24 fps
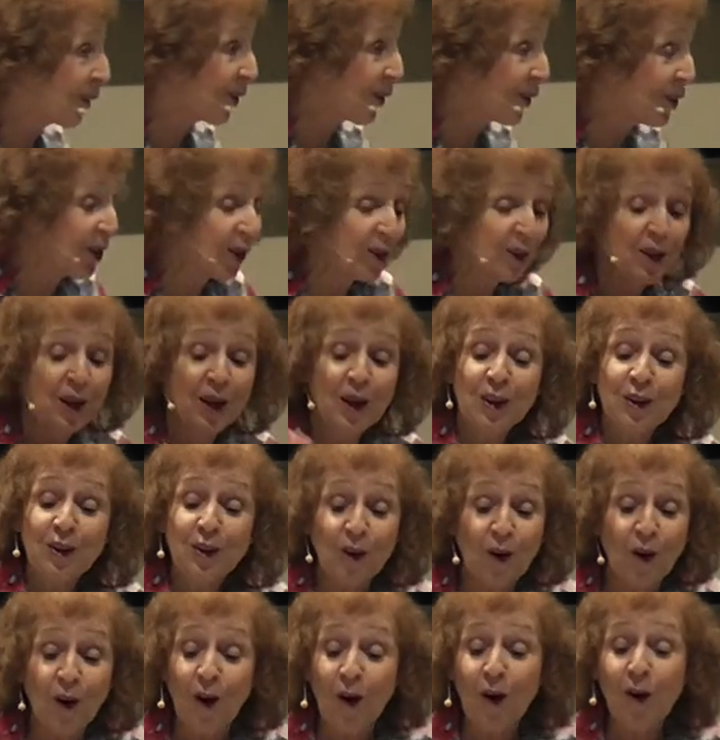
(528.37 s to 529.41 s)
So you're,
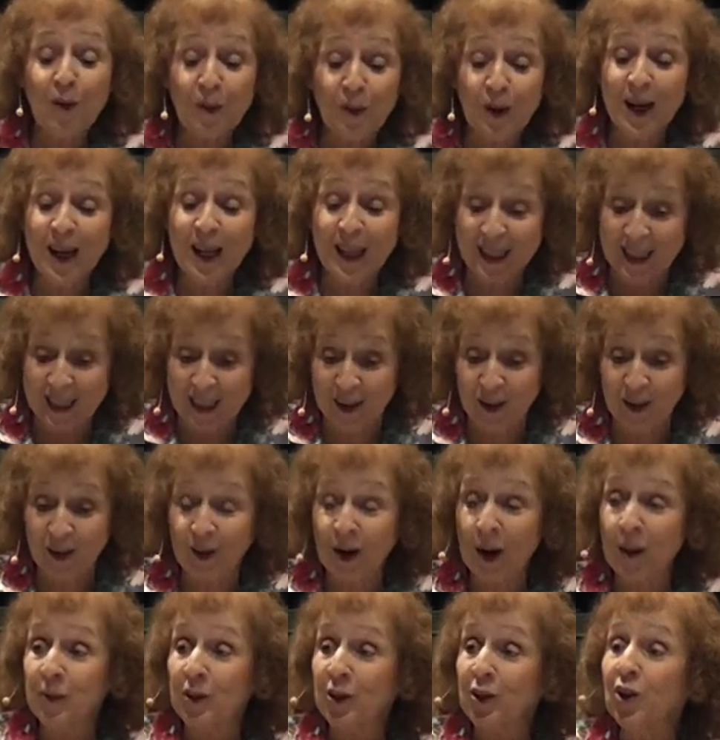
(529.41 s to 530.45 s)
you're already in
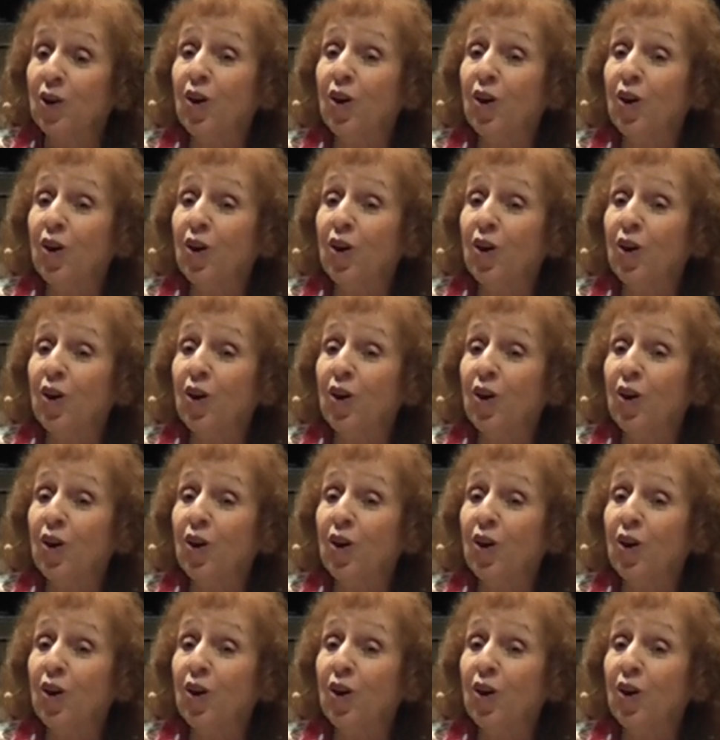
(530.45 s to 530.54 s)
trouble.